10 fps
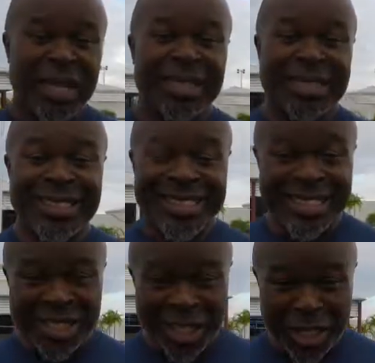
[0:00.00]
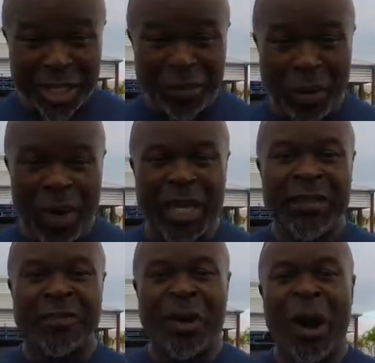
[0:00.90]
This is the turning point
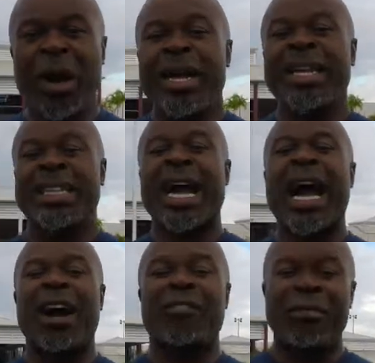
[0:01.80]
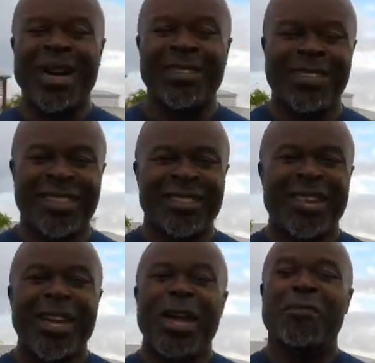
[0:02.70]
for the half marathon.
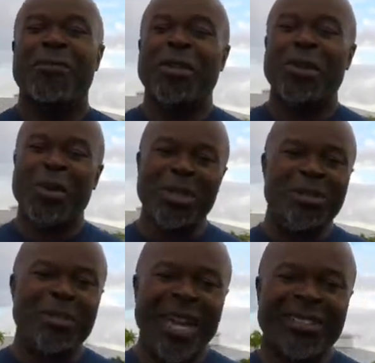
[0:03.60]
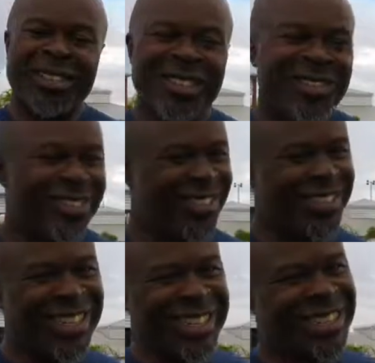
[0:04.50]
If you're doing the marathon, you're
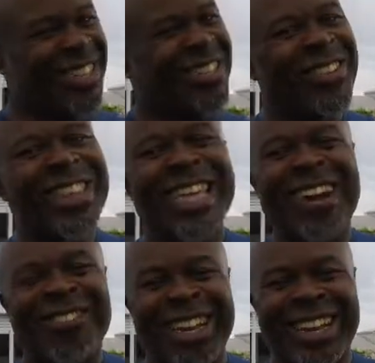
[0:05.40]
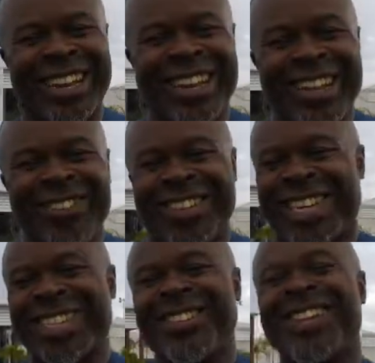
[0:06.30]
continuing that way. But
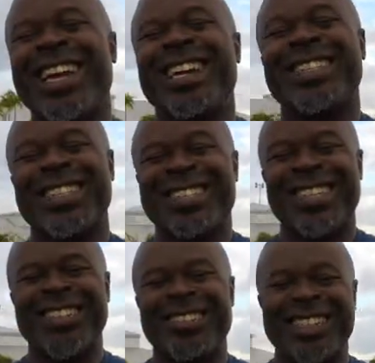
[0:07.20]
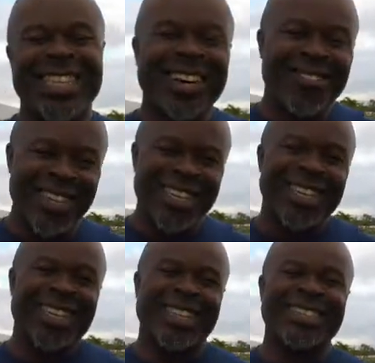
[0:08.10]
not only are you continuing that way,
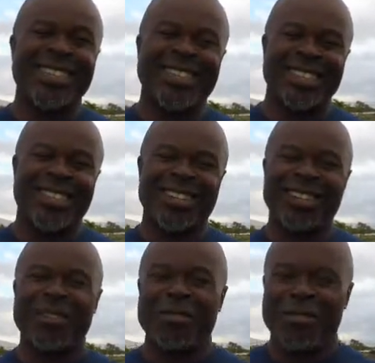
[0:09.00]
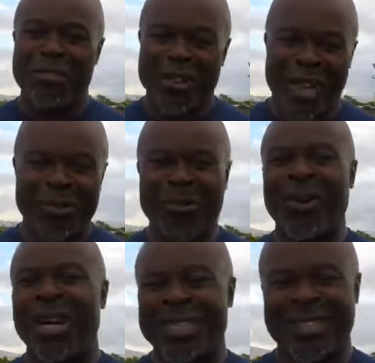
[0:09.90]
this is another great
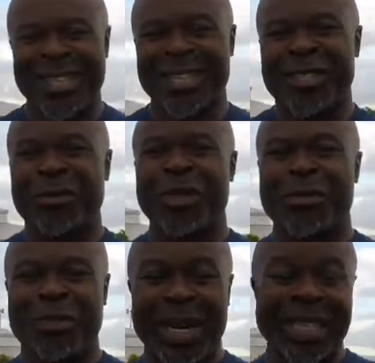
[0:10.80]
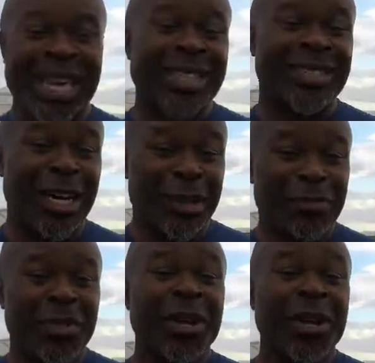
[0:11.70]
water station, which by that time